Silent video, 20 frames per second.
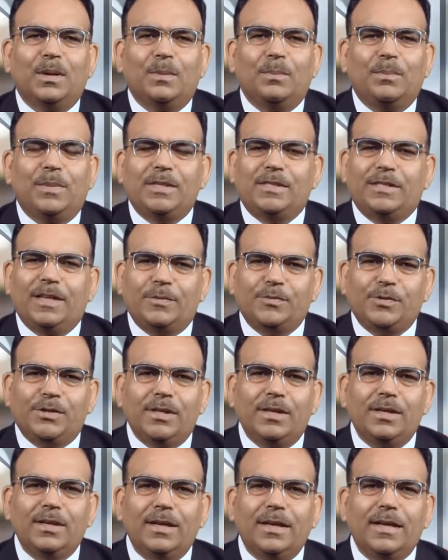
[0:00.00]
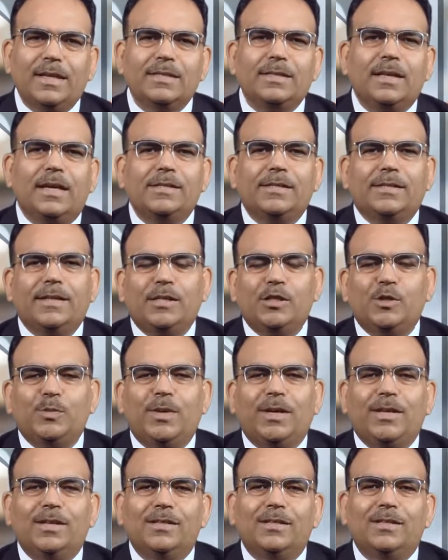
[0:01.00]
Perception is the
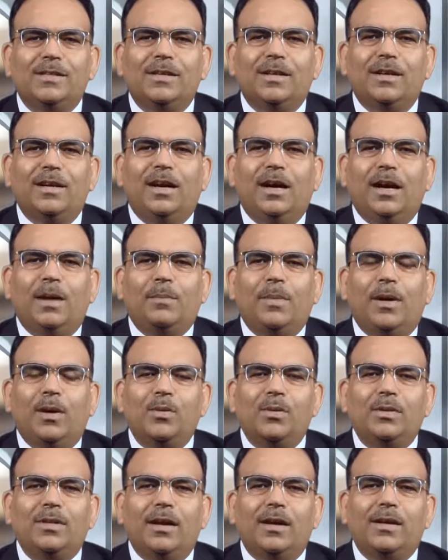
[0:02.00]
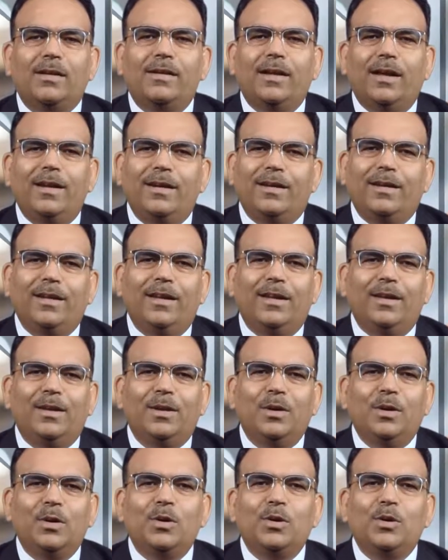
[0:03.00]
judgment about the reality
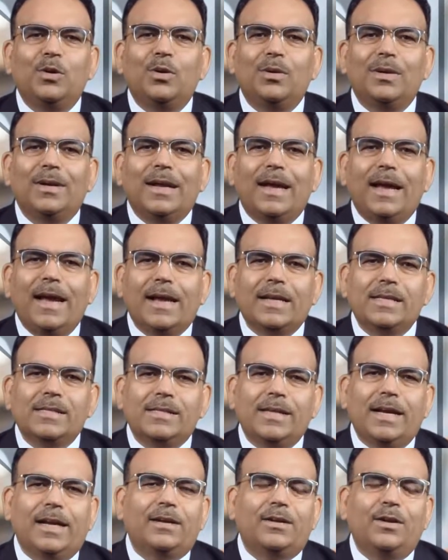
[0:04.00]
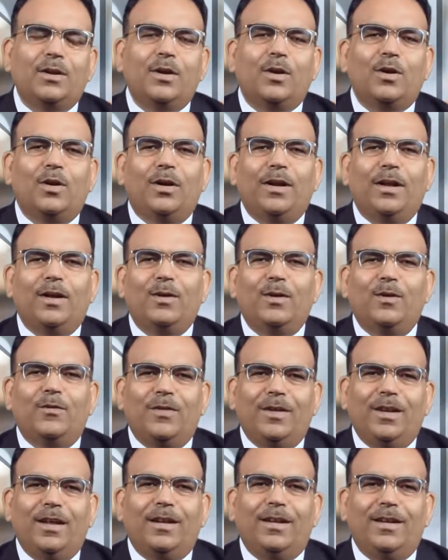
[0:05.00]
not exact recording of
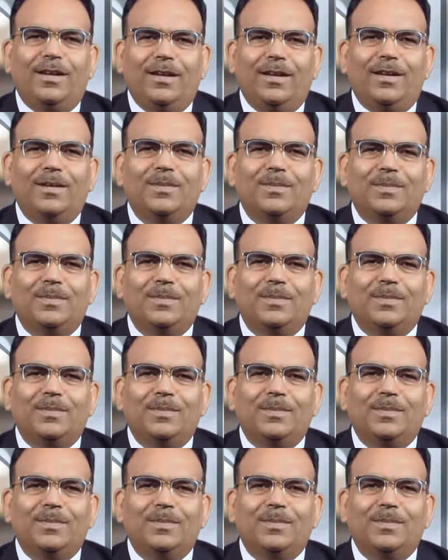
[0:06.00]
reality.